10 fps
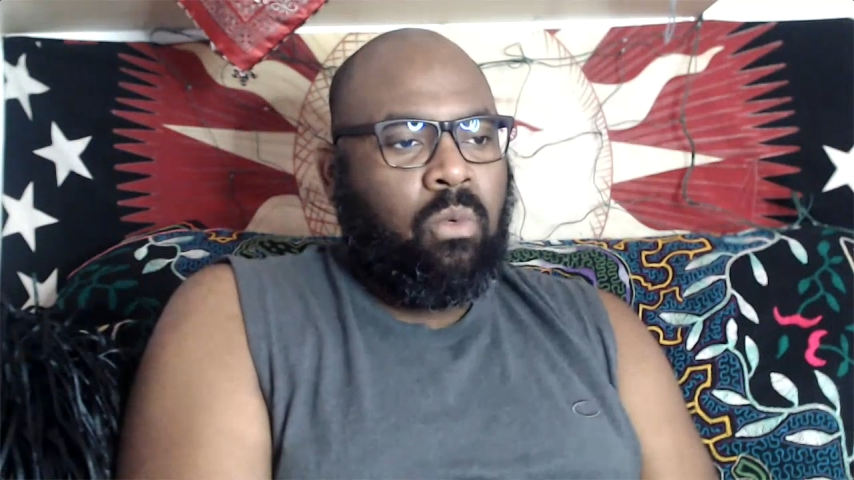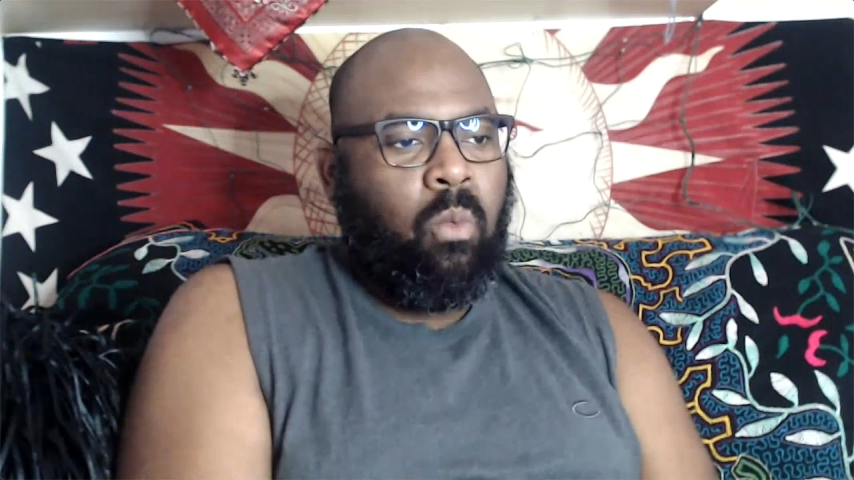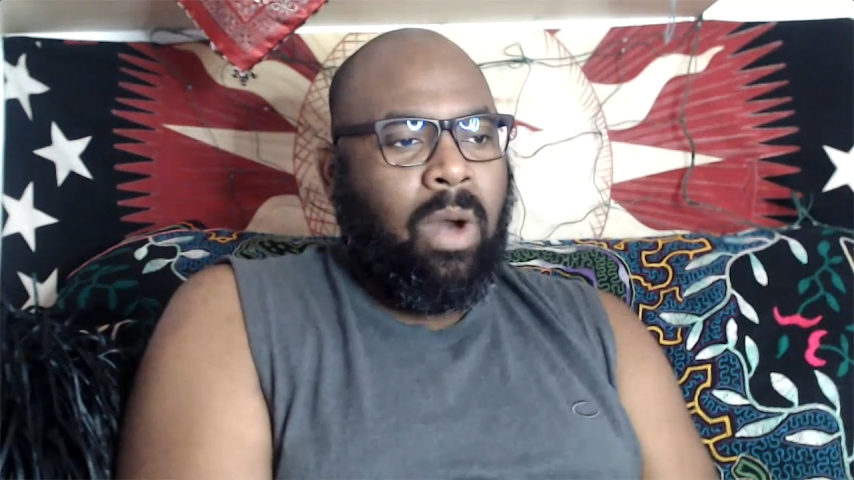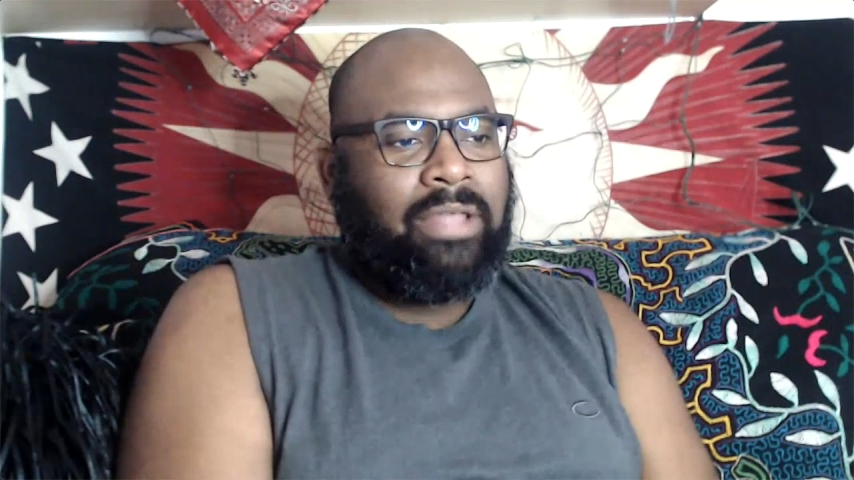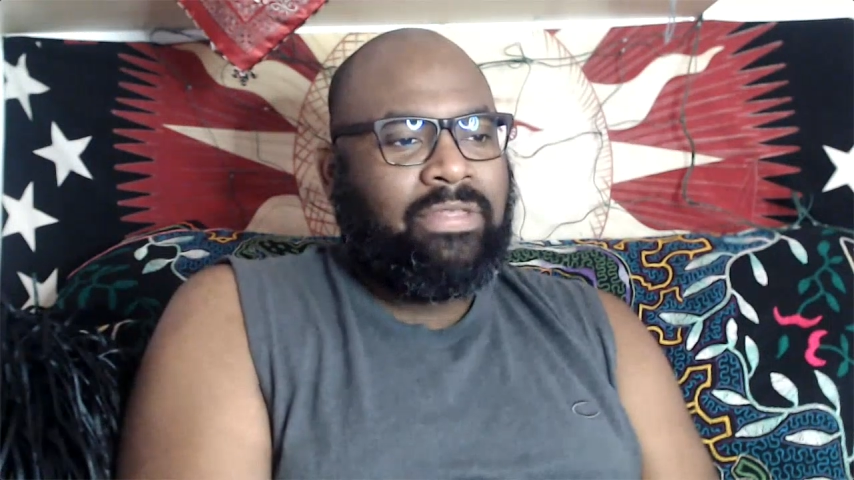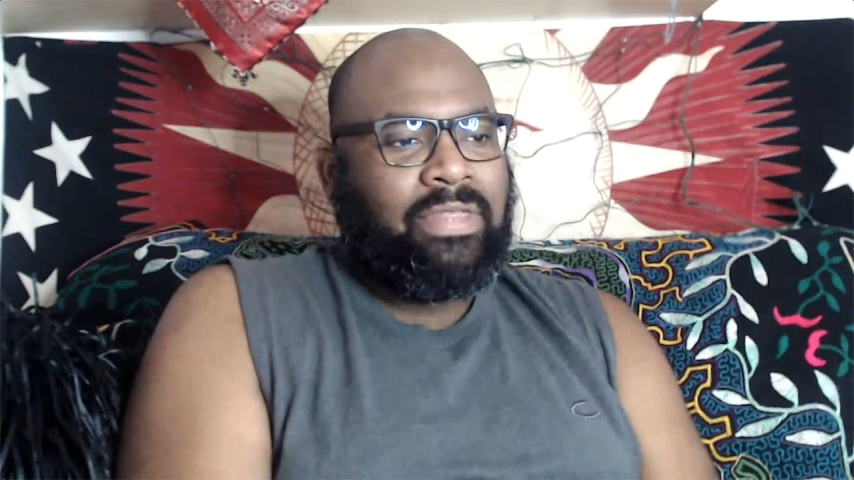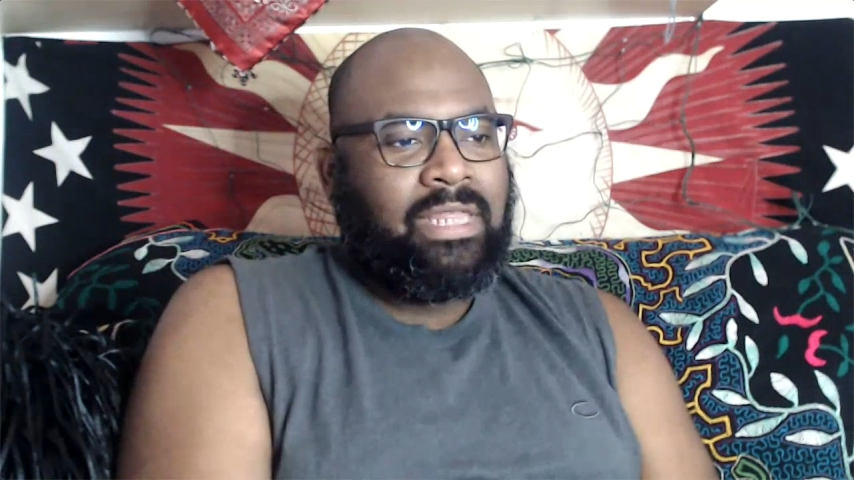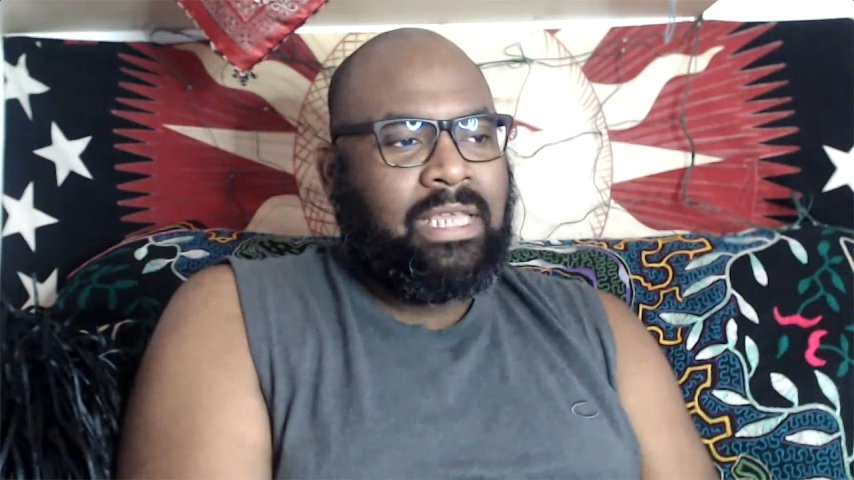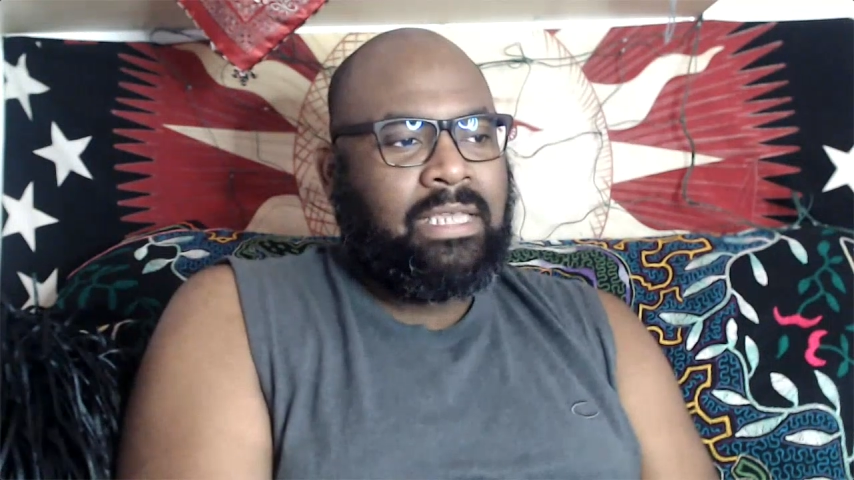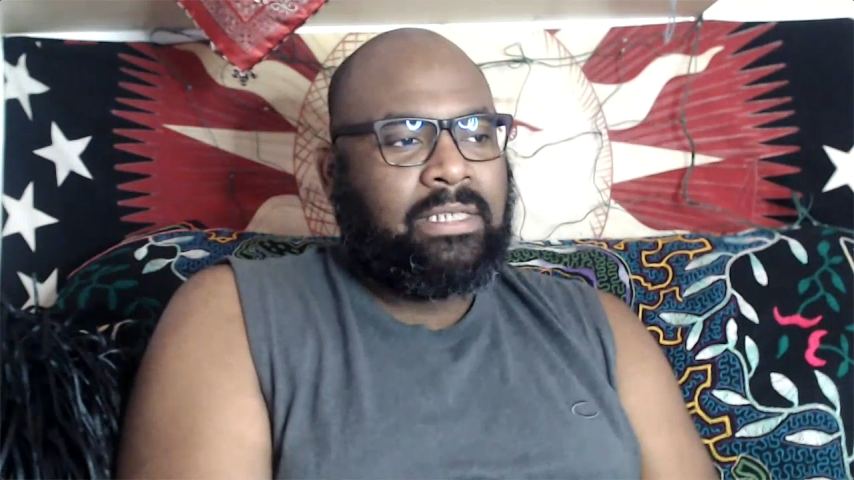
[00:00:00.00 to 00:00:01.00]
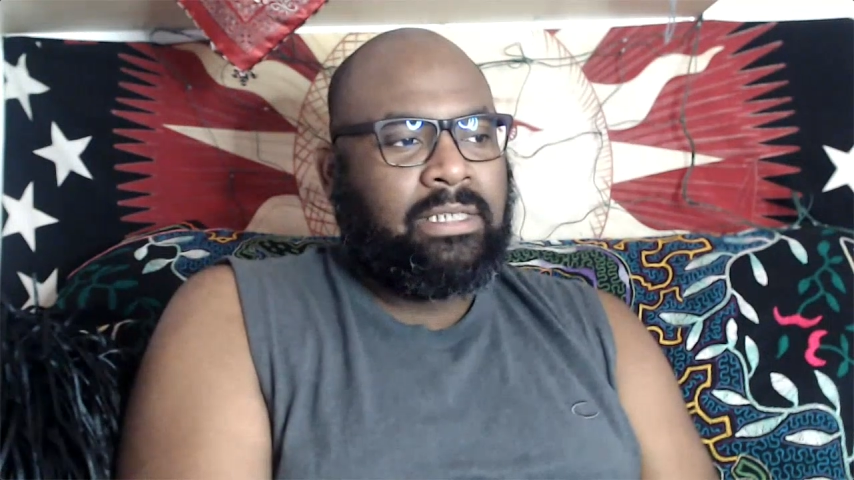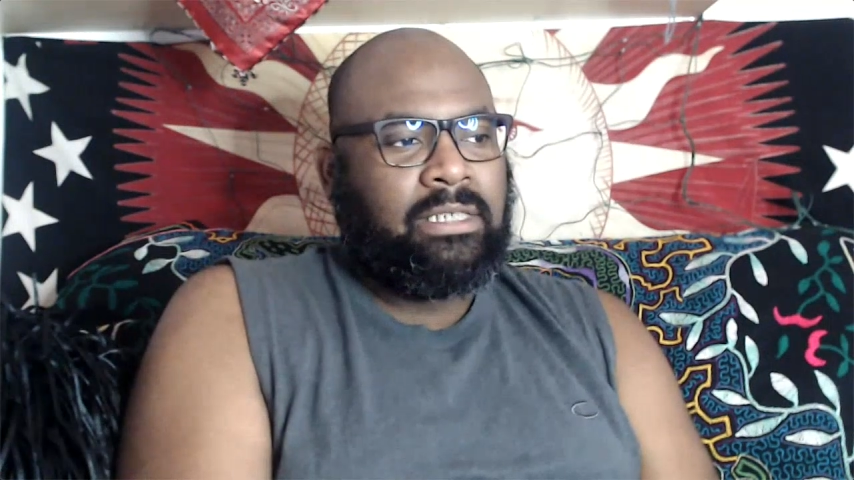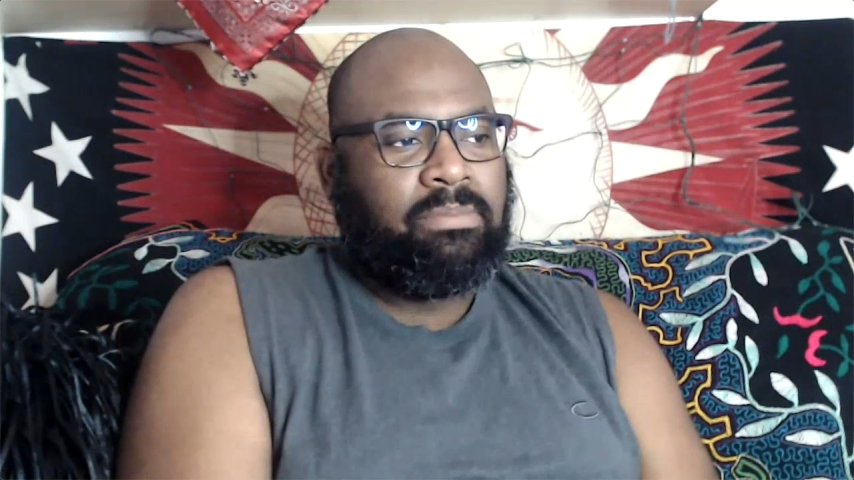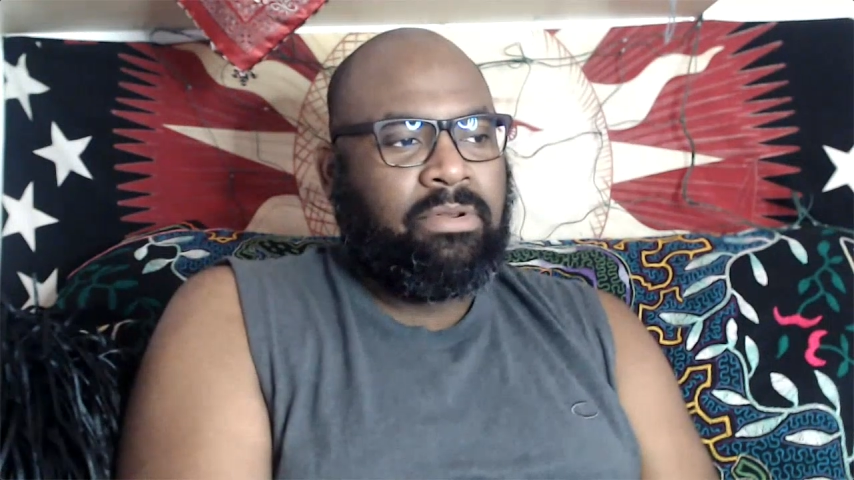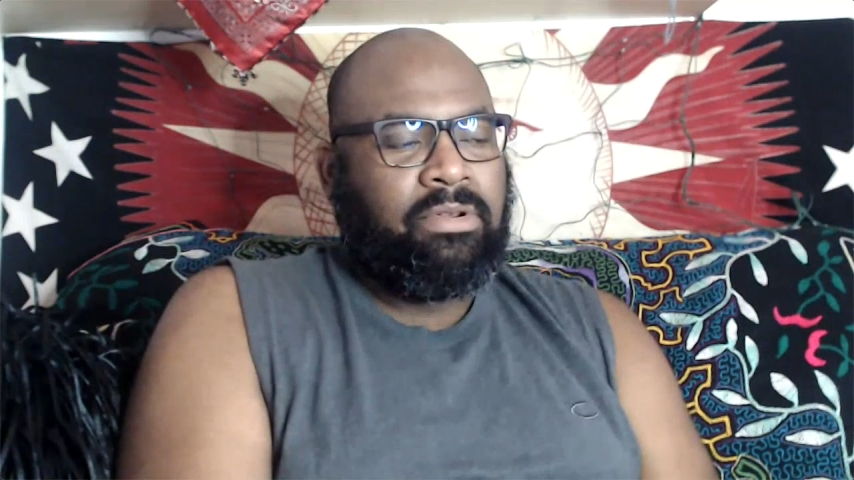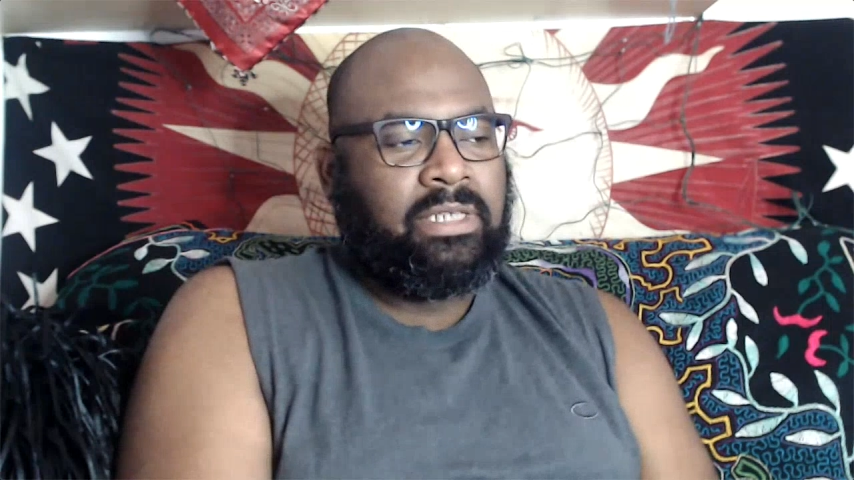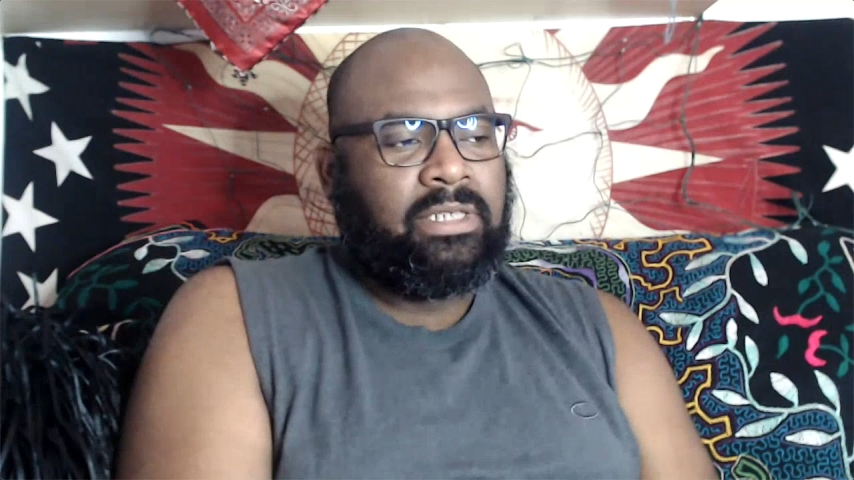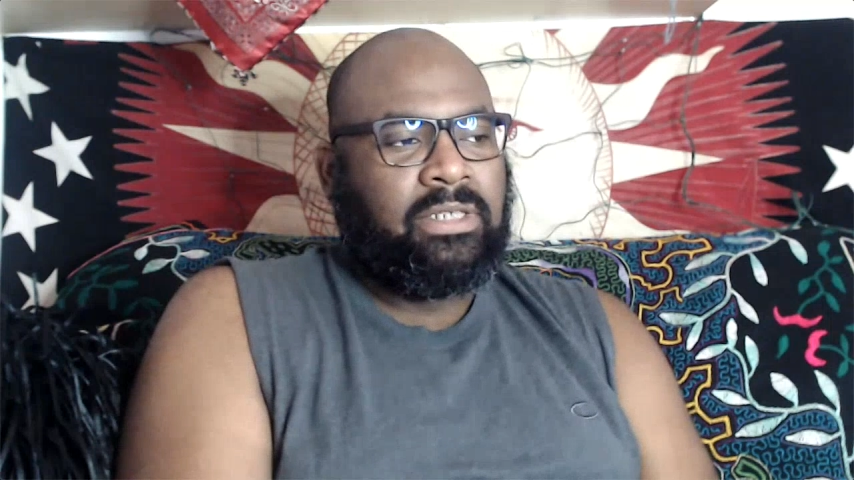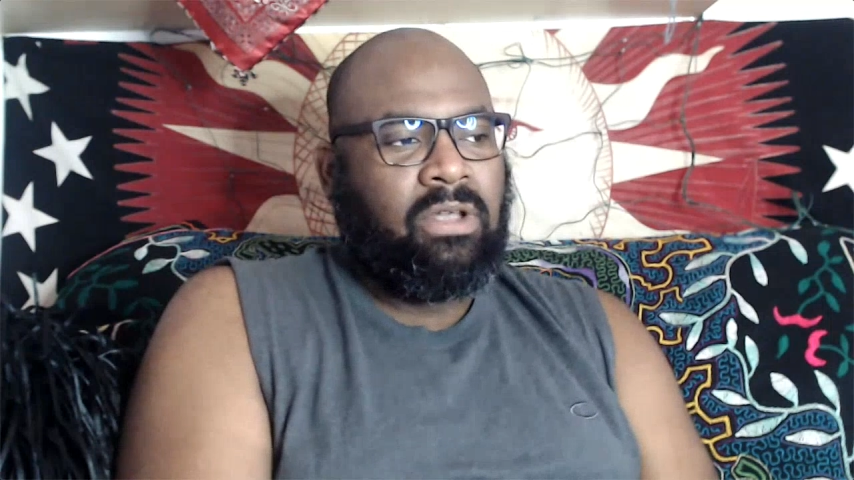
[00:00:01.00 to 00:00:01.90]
what these experiences